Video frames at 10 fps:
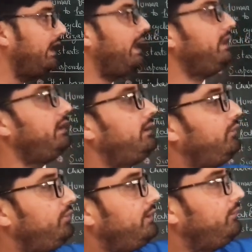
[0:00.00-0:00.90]
and the
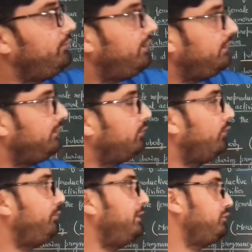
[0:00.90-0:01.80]
different phases
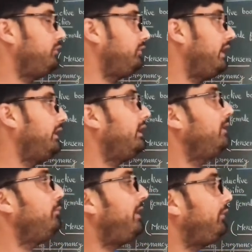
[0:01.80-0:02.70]
of menstrual
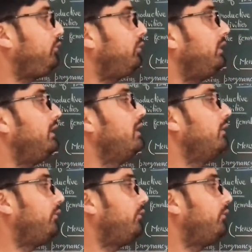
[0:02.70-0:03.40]
cycle: menstrual,